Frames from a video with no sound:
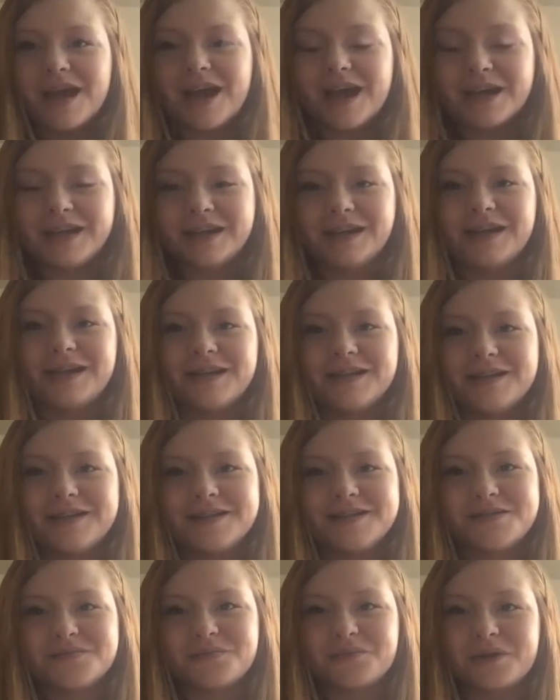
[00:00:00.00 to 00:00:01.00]
Hi
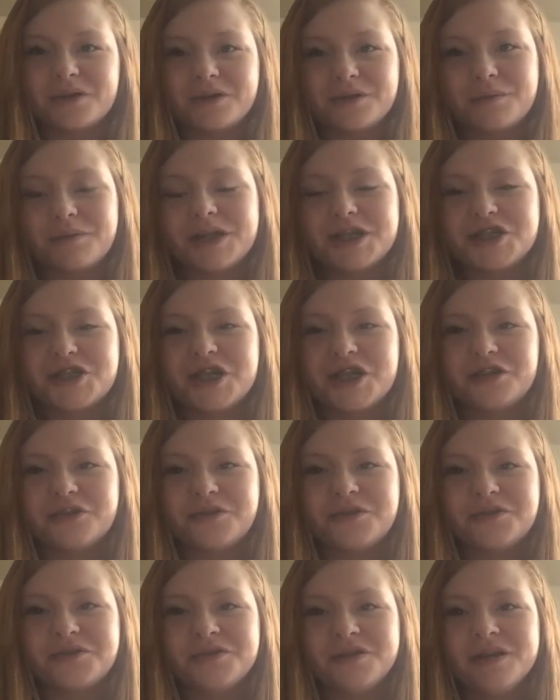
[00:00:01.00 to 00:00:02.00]
guys, welcome to my
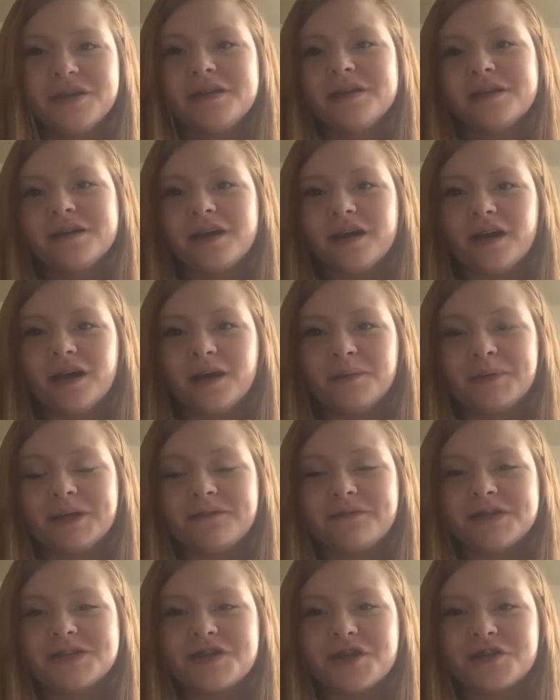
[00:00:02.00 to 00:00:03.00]
channel. Um,
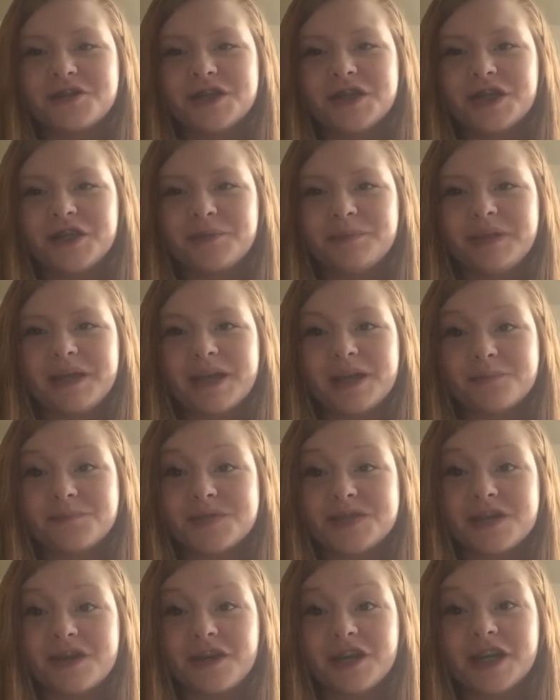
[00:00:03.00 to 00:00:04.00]
if it's hard to hear me, I'm
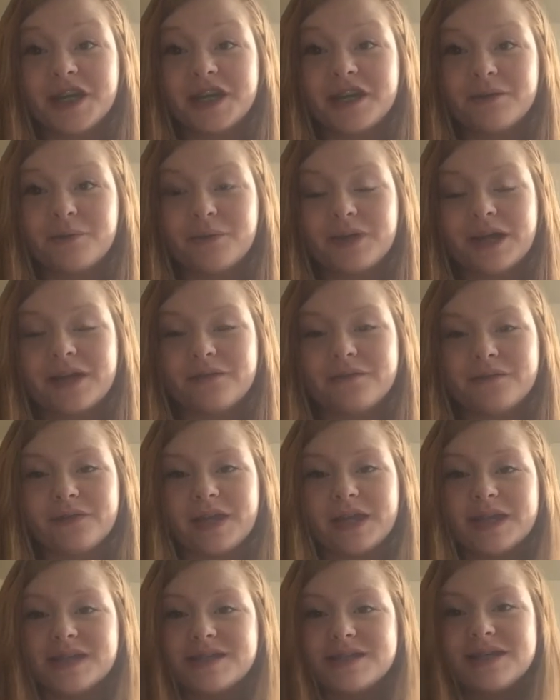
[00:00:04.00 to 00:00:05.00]
sorry. We have the
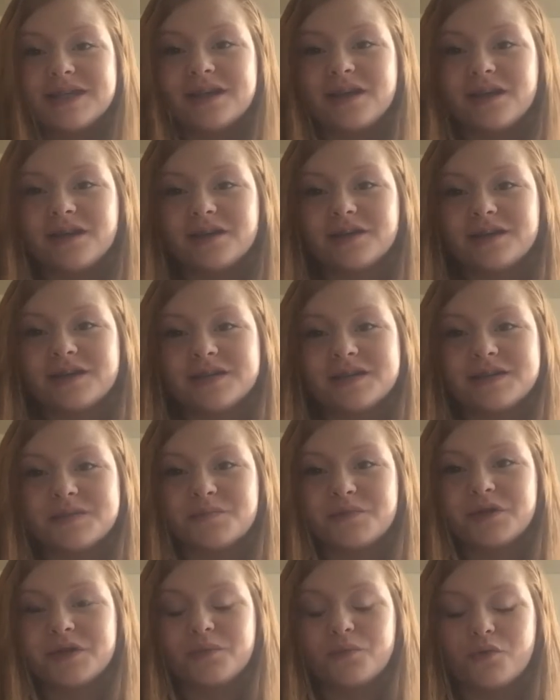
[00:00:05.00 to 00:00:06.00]
AC on because it's
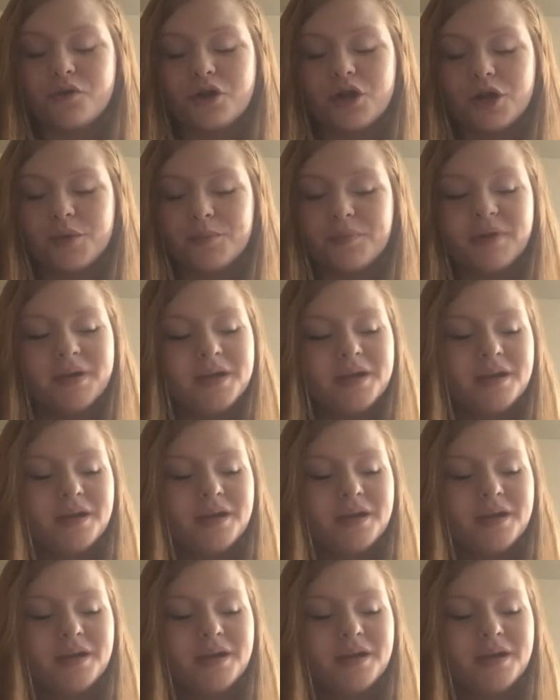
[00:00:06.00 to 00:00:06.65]
pretty warm.